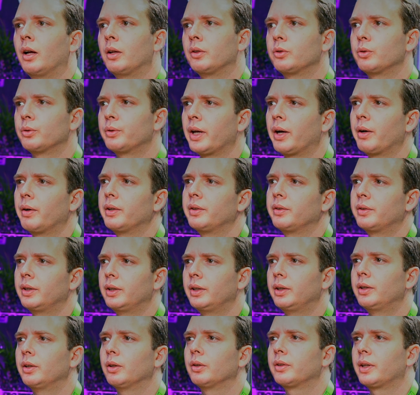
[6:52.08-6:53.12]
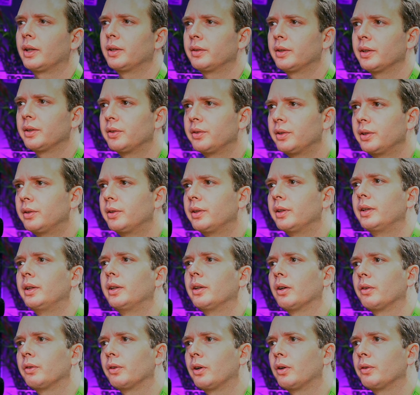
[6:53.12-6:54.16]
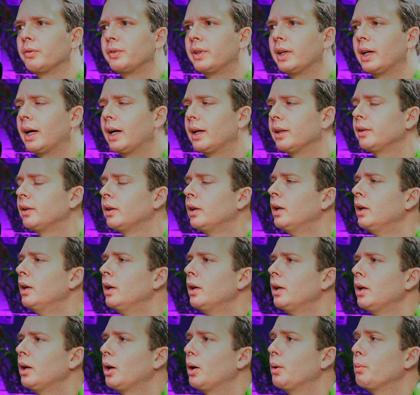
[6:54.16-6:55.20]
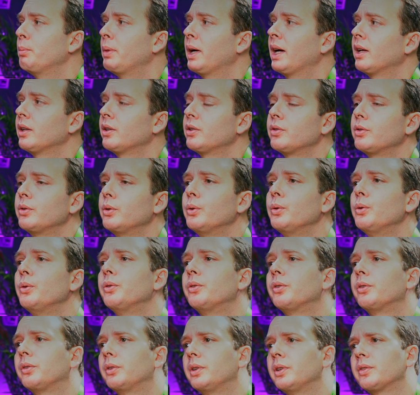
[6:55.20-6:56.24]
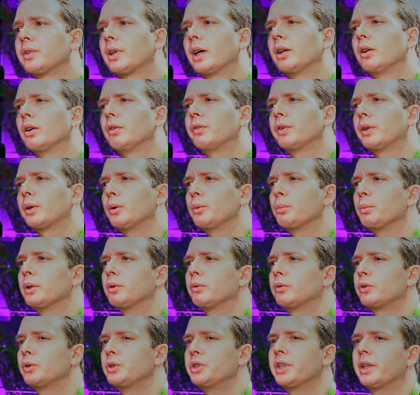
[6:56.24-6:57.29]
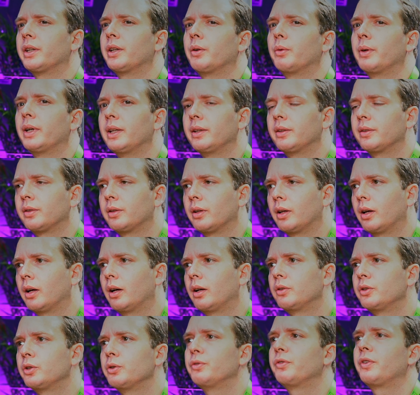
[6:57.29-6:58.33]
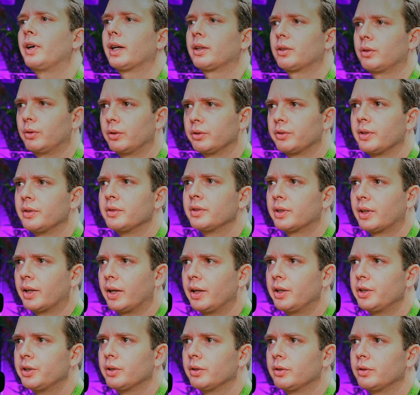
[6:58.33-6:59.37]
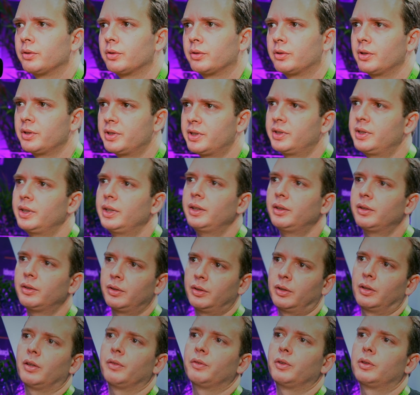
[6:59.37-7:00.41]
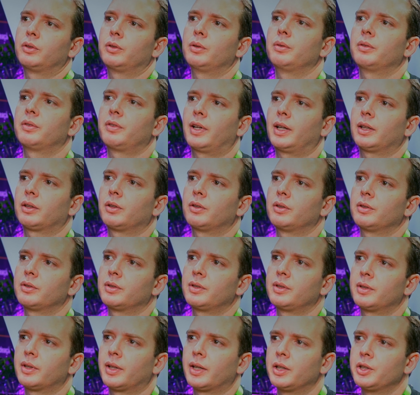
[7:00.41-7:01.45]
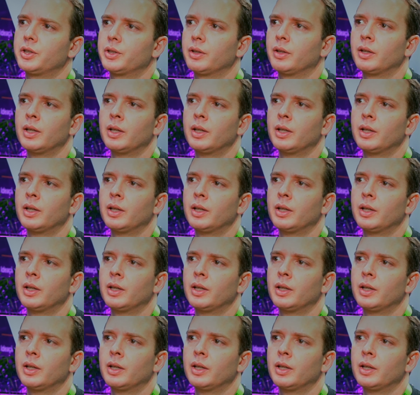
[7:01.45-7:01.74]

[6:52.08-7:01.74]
guarantee the authenticity of that. Banks use this kind of equipment to generate two-factor authentications. The seed of the two-factor authentication,